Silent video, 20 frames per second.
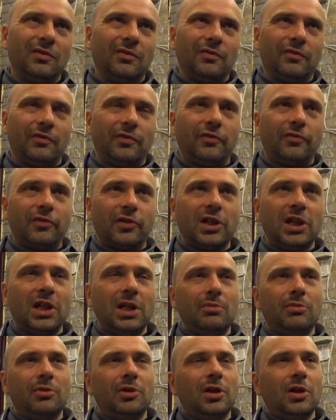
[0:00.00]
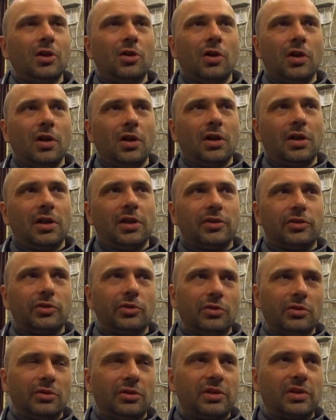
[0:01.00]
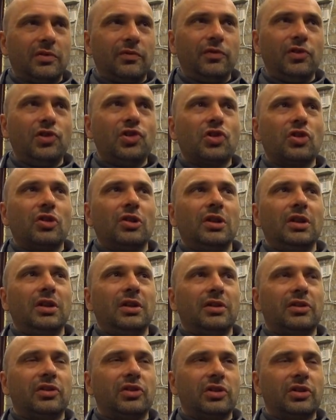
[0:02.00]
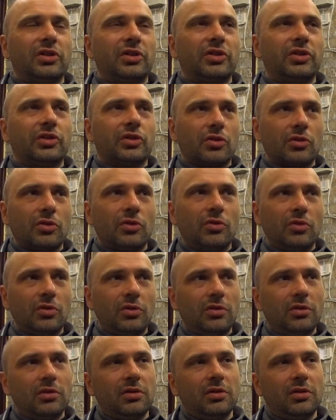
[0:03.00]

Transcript: the frame is not sufficiently strong